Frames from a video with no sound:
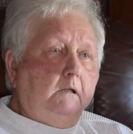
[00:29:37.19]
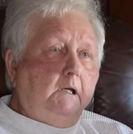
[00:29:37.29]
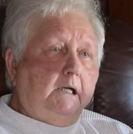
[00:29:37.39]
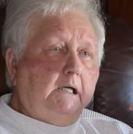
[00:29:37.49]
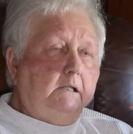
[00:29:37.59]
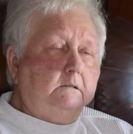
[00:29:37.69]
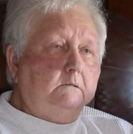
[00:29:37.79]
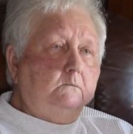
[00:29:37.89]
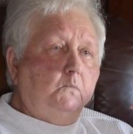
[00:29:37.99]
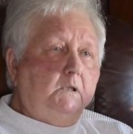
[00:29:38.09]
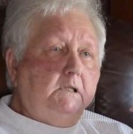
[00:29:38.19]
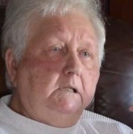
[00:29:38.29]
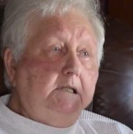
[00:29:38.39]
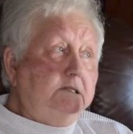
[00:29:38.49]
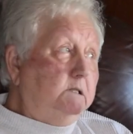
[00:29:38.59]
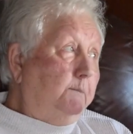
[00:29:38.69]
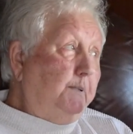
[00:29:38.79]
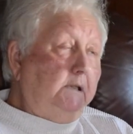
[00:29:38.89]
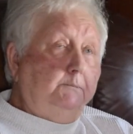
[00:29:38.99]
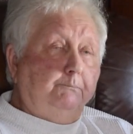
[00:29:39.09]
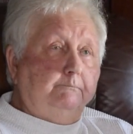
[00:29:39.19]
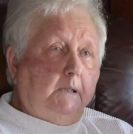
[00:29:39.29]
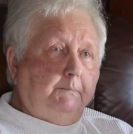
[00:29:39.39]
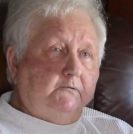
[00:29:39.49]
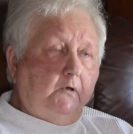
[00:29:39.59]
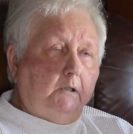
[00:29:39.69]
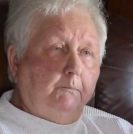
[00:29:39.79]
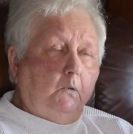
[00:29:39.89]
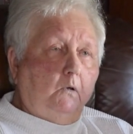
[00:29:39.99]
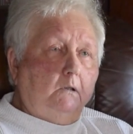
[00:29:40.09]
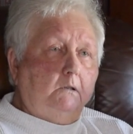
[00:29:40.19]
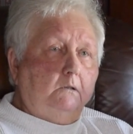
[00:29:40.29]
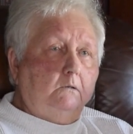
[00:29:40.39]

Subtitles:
I got one lives up in my trailer park,